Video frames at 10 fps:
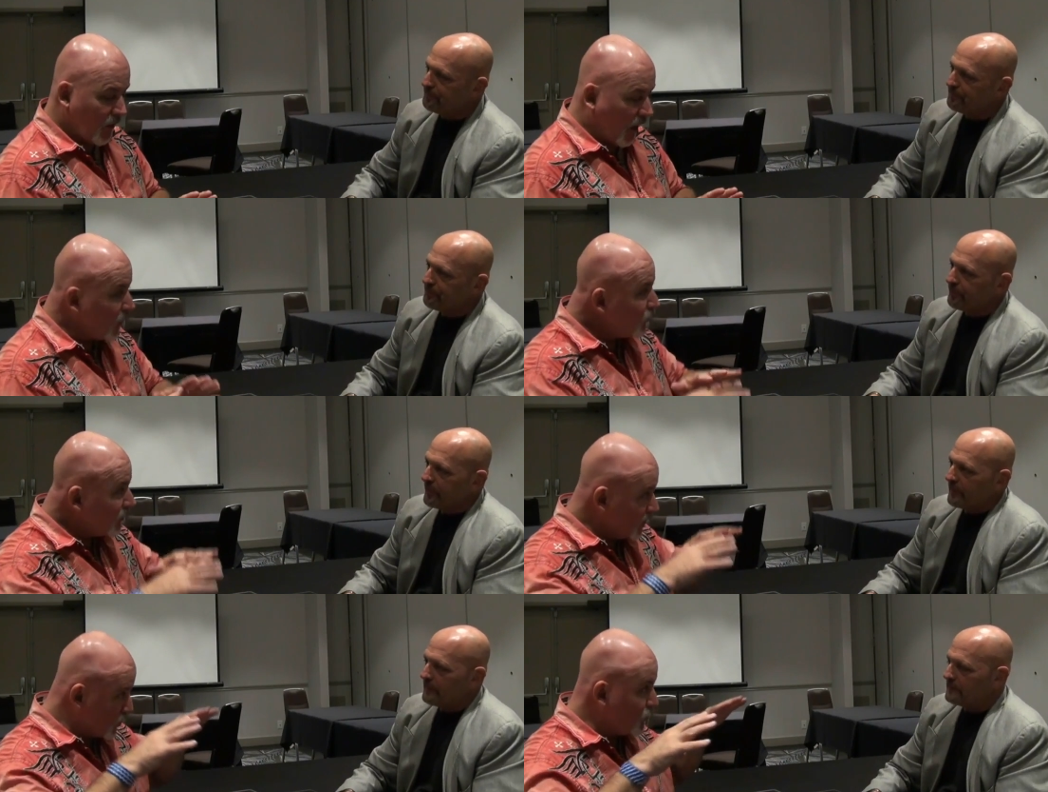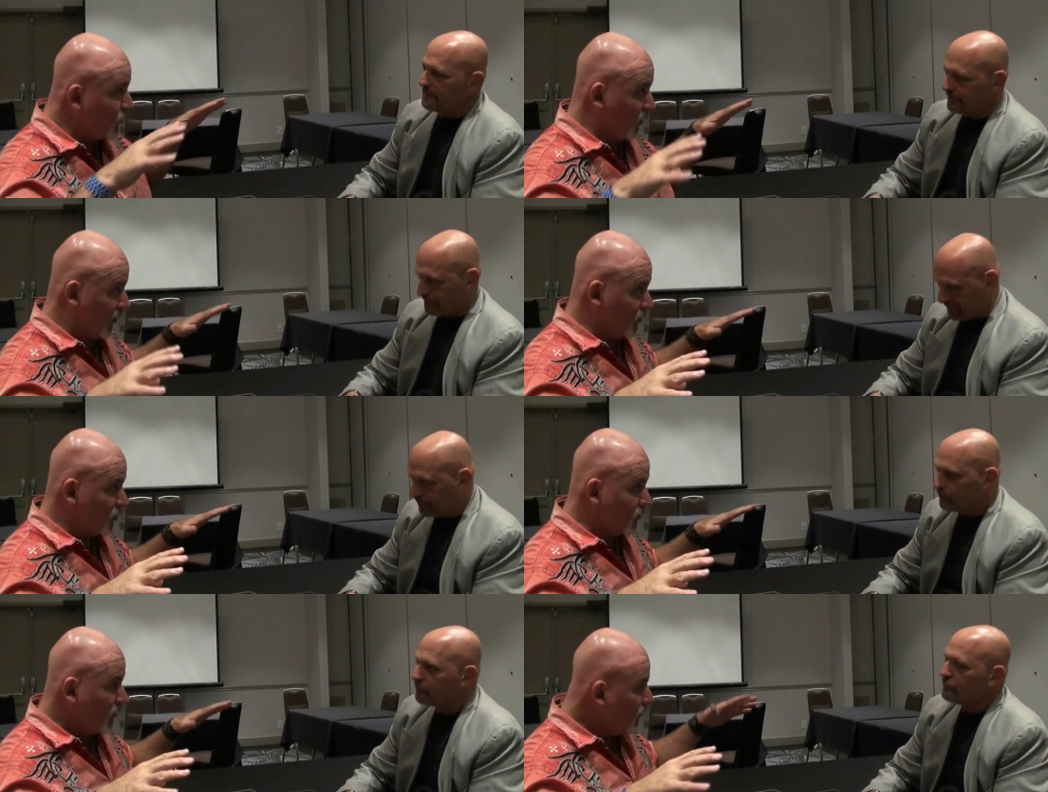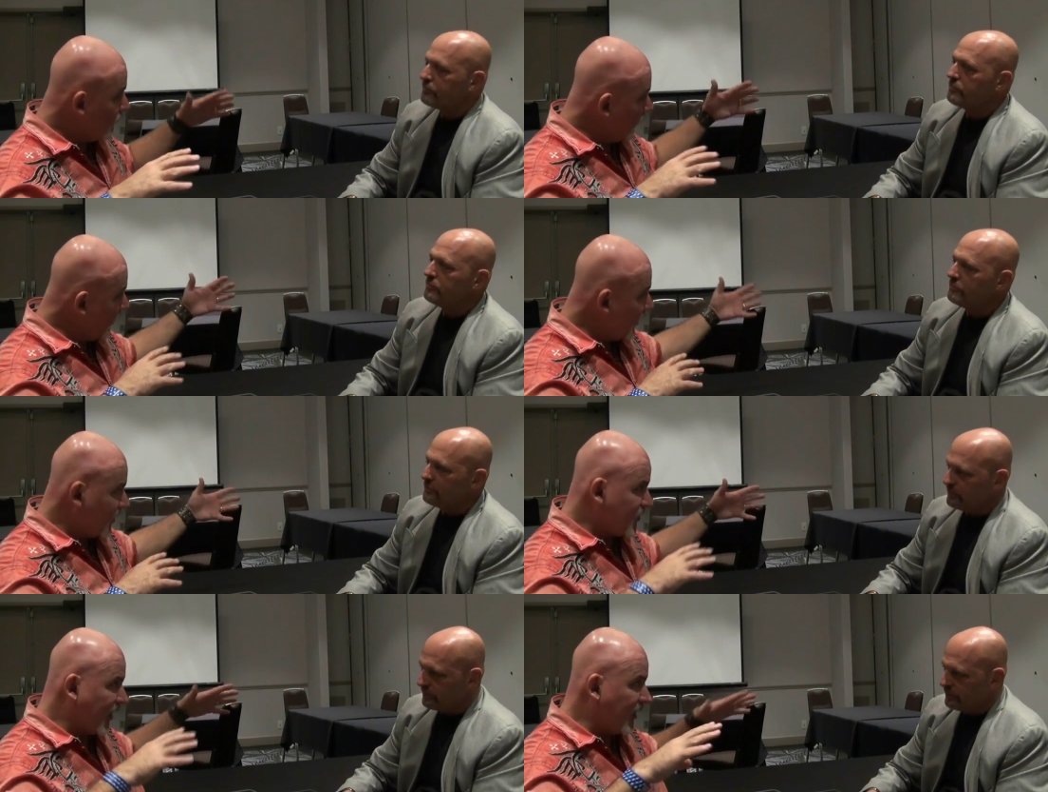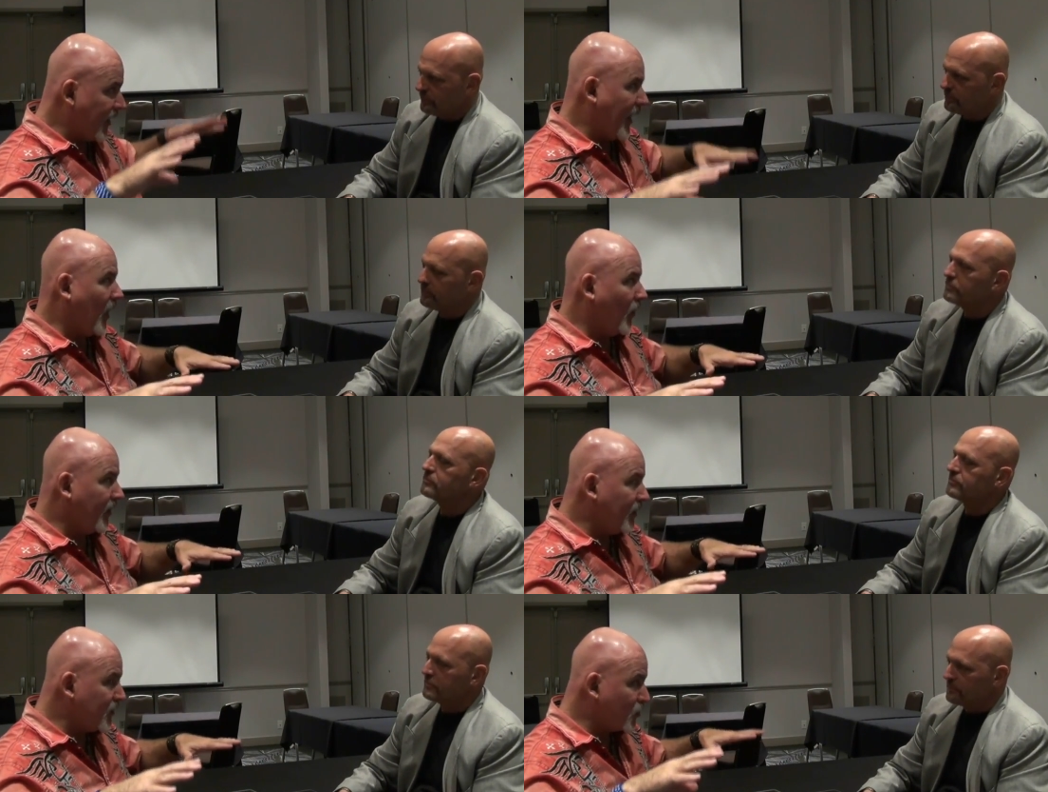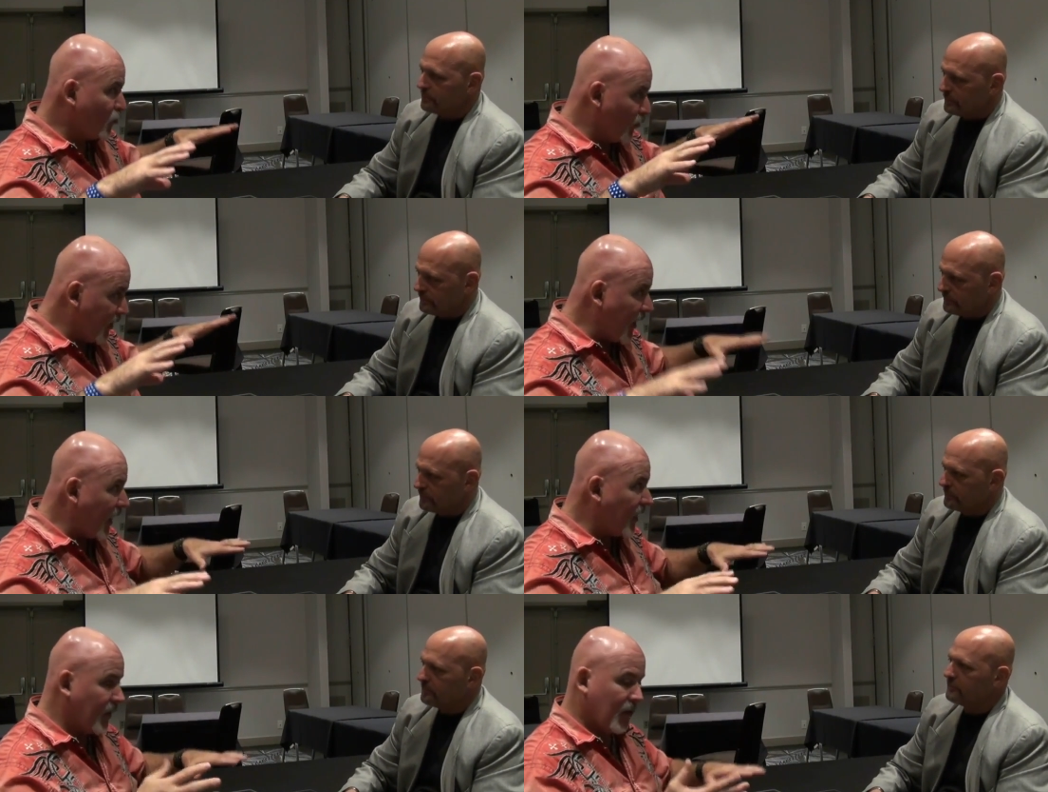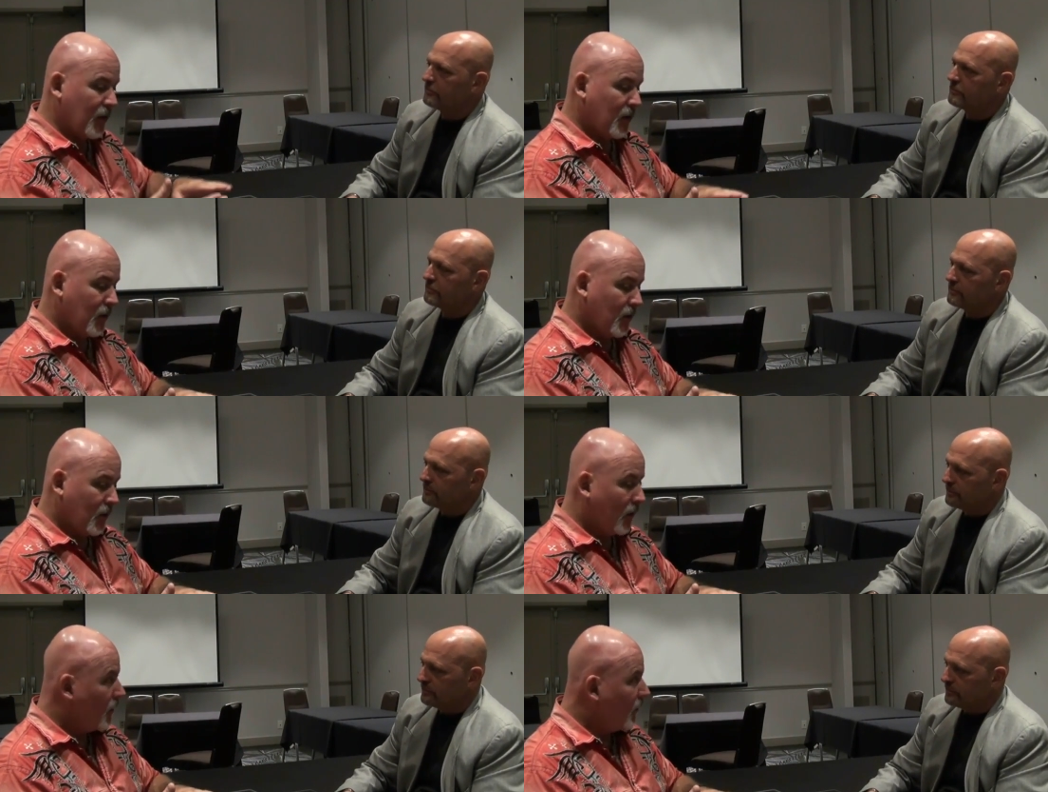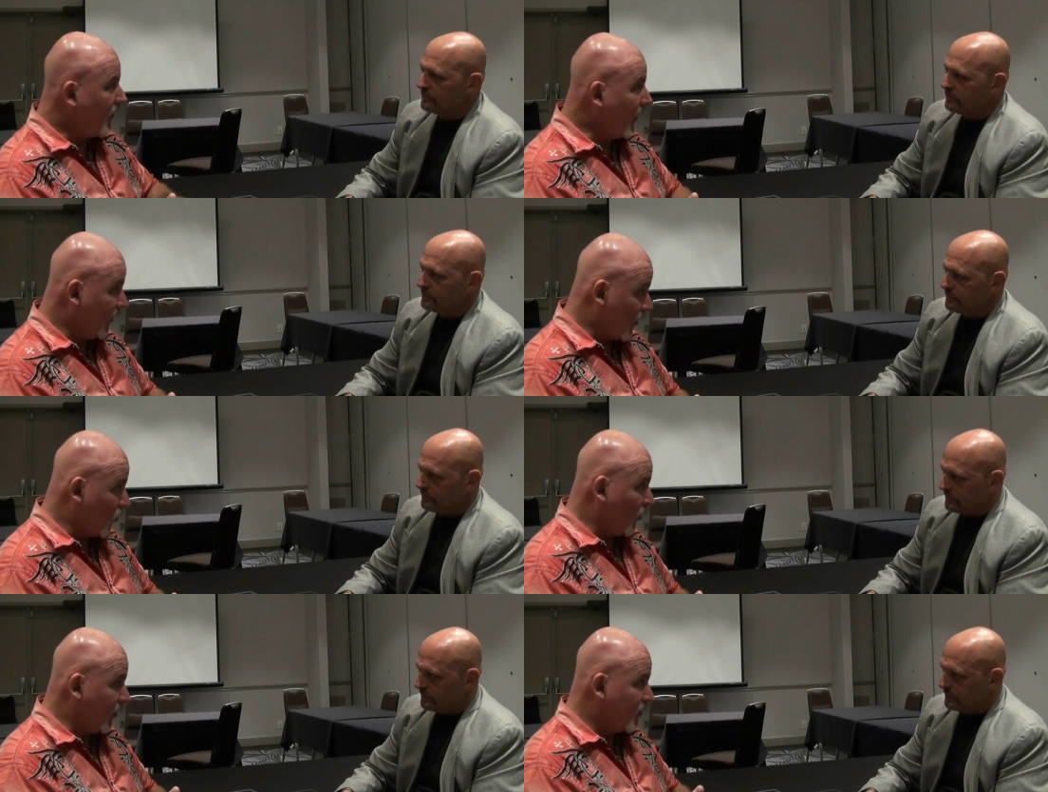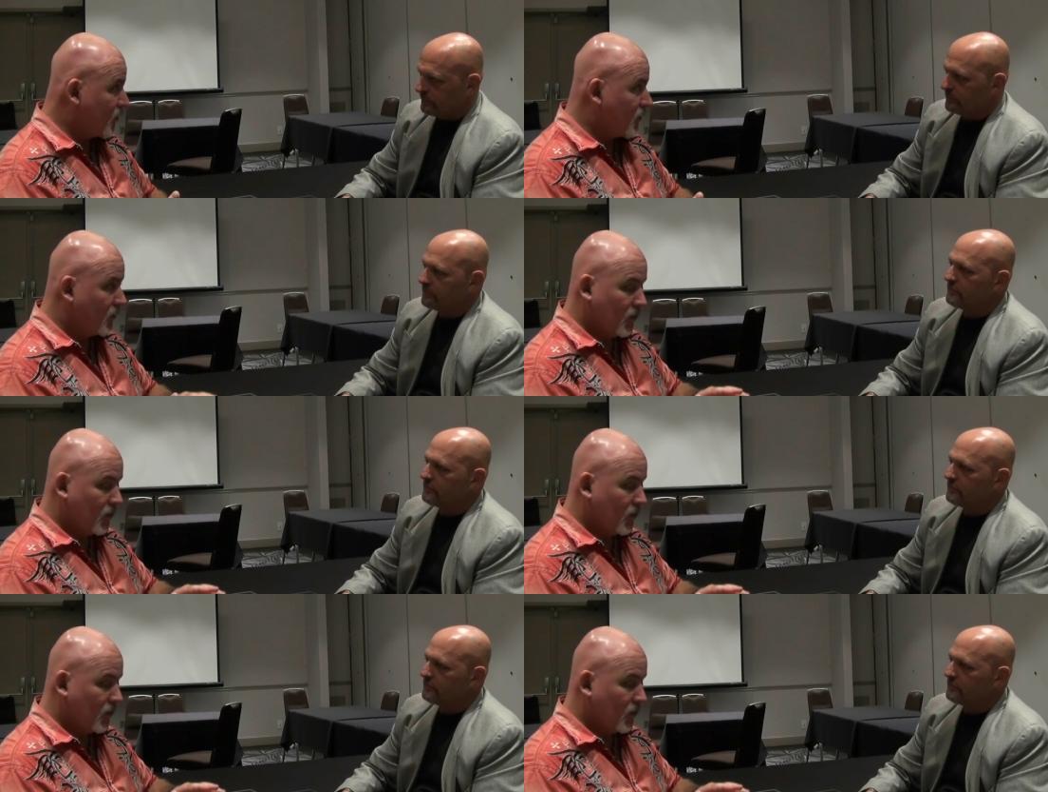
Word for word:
Speaker 1: Under his tutelage from NSA to now, he has created the Eric Worries,